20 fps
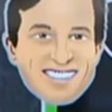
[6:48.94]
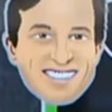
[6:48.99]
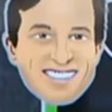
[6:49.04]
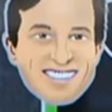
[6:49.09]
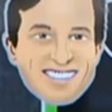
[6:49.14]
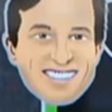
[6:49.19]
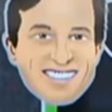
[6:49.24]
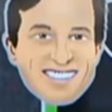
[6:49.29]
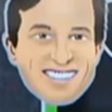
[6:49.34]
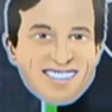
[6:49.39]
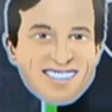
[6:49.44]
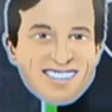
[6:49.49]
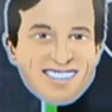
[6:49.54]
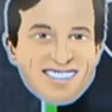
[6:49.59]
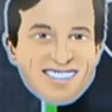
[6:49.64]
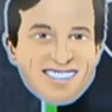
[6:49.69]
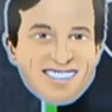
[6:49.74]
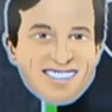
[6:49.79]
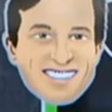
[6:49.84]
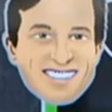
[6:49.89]

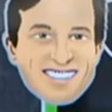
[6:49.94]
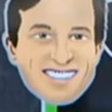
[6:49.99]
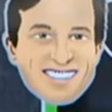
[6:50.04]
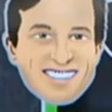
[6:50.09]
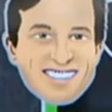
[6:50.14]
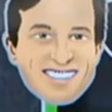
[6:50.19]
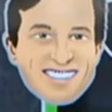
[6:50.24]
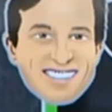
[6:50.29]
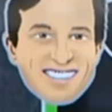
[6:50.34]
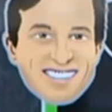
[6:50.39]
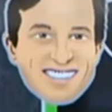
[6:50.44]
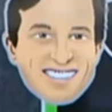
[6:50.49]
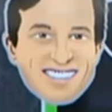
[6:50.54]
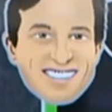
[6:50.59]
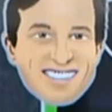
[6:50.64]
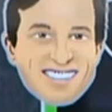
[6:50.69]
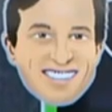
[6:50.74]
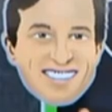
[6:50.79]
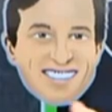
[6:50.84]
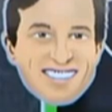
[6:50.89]

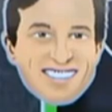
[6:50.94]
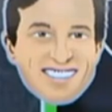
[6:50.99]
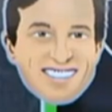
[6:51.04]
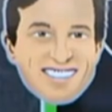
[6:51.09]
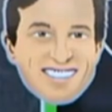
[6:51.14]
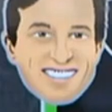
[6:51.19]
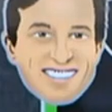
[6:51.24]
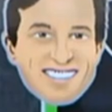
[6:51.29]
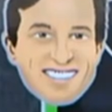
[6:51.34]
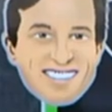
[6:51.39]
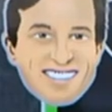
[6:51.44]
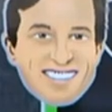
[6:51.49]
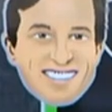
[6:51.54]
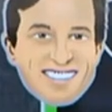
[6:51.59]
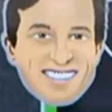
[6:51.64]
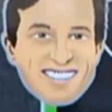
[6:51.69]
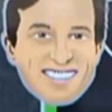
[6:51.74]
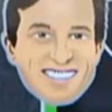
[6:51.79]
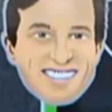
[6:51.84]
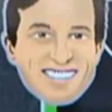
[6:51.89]

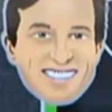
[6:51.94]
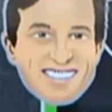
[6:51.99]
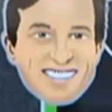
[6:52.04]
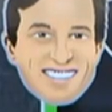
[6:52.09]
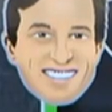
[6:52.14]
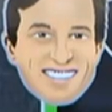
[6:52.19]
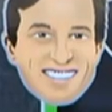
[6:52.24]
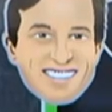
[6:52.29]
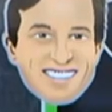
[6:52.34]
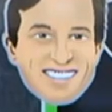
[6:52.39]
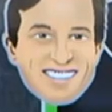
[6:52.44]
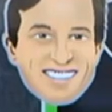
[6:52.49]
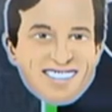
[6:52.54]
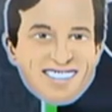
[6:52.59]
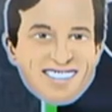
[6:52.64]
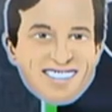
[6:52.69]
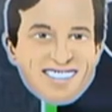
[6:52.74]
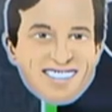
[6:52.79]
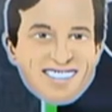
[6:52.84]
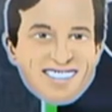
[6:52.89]

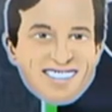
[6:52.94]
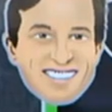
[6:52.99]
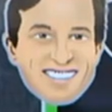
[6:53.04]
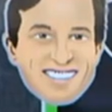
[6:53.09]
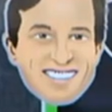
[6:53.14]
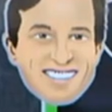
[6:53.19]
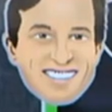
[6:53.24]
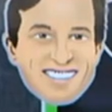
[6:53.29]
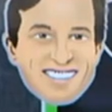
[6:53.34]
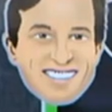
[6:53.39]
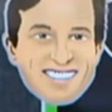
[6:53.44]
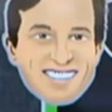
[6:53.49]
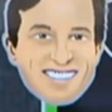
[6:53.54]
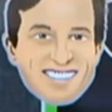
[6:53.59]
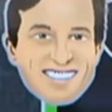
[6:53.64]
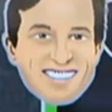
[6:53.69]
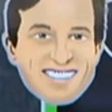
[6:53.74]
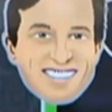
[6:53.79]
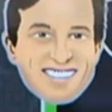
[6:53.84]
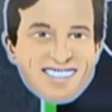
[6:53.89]

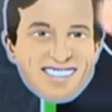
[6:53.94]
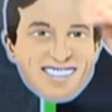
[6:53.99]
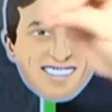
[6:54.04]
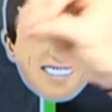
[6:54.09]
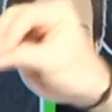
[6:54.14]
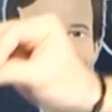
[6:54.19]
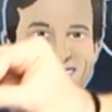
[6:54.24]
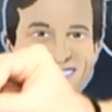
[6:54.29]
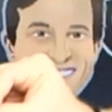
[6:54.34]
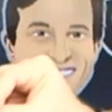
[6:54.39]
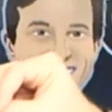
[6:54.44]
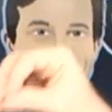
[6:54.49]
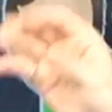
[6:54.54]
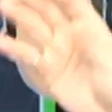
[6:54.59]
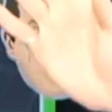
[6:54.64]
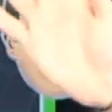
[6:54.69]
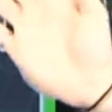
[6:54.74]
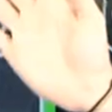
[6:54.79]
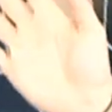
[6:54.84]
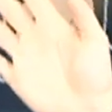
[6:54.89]

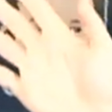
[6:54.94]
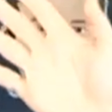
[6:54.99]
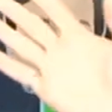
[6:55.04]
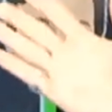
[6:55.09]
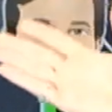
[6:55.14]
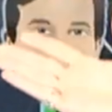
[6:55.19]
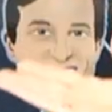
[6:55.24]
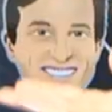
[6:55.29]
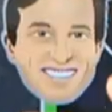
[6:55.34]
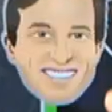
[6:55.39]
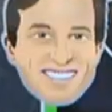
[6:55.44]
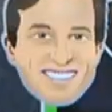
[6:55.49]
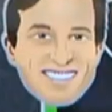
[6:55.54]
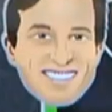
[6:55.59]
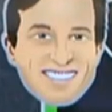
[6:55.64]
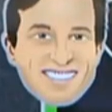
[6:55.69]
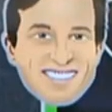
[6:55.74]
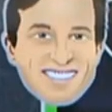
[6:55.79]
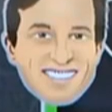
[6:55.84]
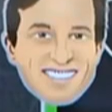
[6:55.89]

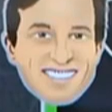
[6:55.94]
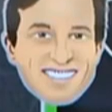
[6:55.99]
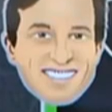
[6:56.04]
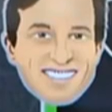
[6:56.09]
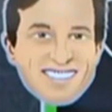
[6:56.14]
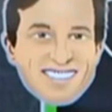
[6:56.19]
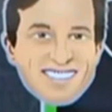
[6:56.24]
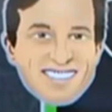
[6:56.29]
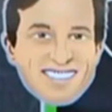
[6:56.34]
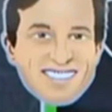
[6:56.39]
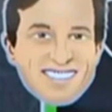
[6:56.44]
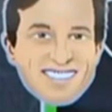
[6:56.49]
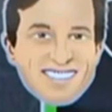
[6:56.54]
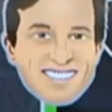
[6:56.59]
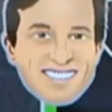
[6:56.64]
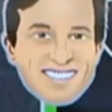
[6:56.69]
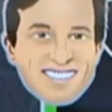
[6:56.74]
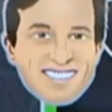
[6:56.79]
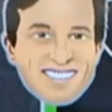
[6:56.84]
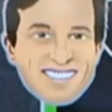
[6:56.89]
[no speech]